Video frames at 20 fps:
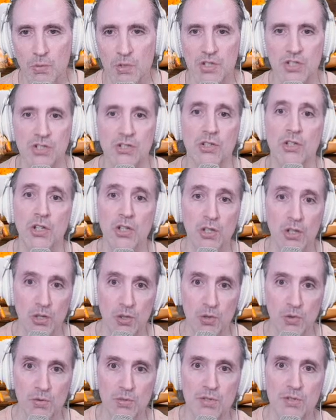which is good
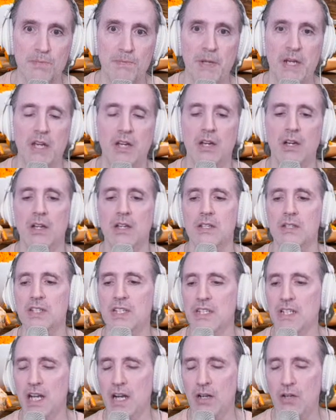news because
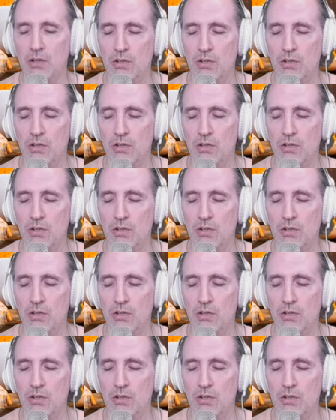he's got